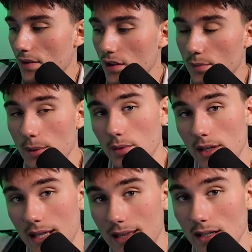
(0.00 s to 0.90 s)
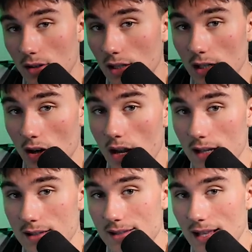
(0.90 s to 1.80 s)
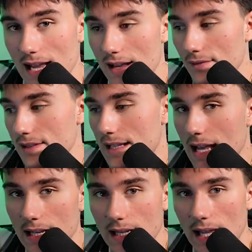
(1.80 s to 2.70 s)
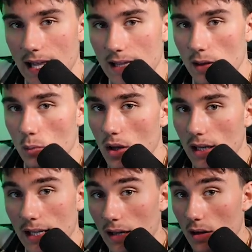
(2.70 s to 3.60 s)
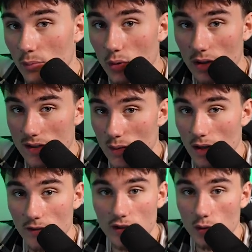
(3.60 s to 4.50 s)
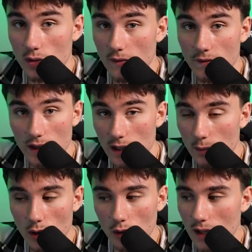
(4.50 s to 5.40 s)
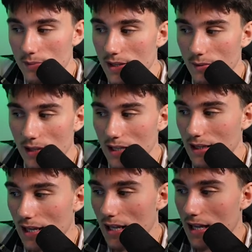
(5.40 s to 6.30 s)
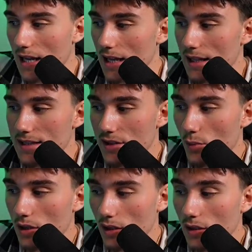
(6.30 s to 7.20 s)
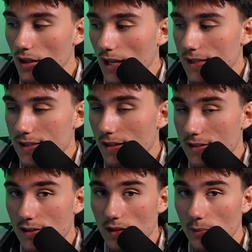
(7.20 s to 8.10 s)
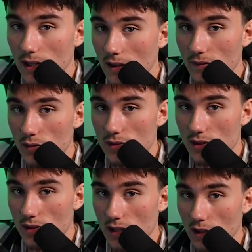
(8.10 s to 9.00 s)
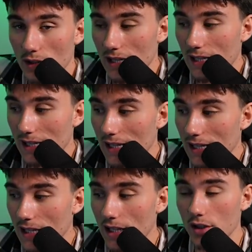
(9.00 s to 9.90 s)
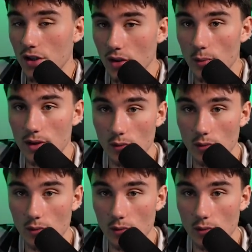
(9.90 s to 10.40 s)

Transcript: other people in her audience that have 10K that want to get on board as well. If you're doing an affiliate program, something like that, this is one, like I said, this is going to be an influencer that you need to get in good with the